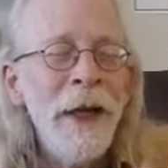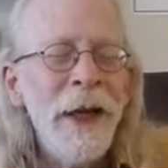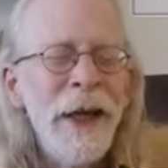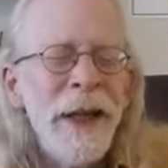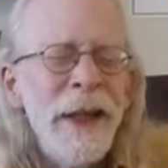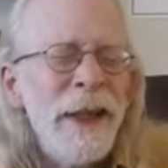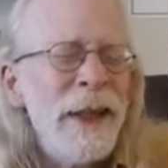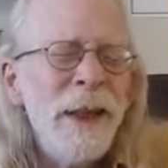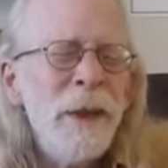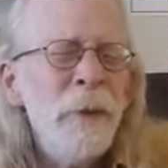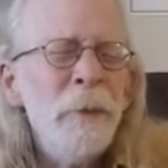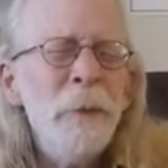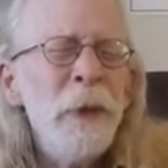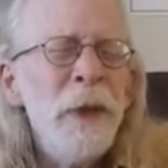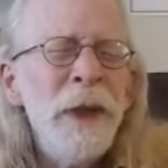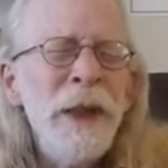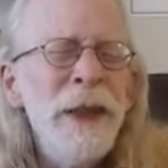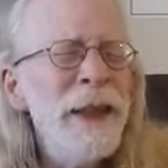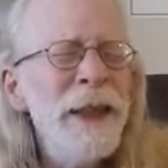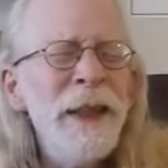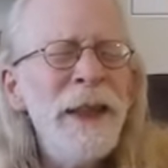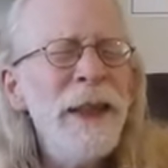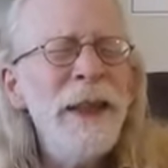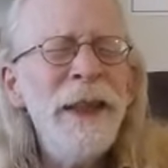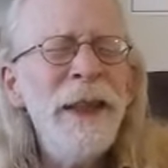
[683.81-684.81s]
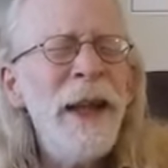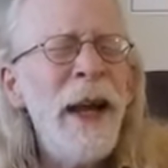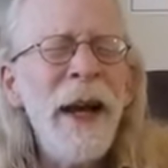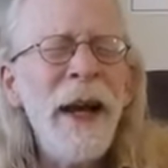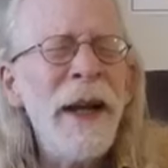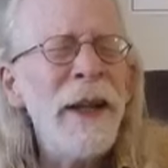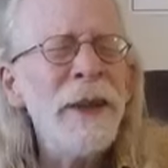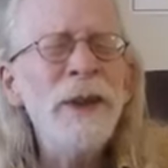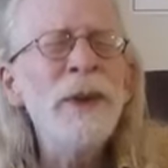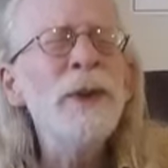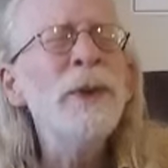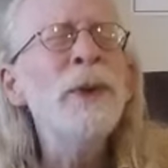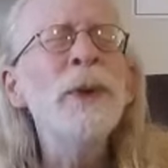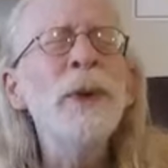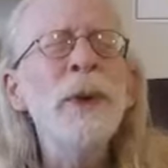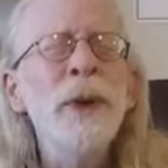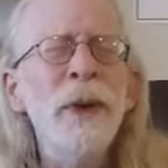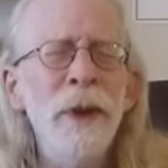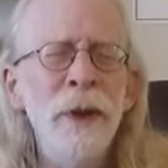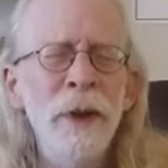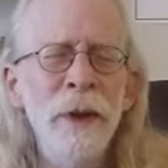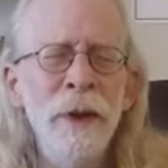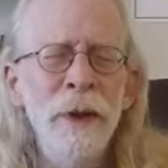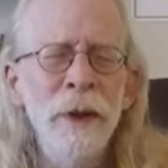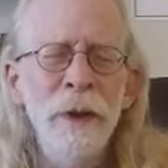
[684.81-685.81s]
and completely natural,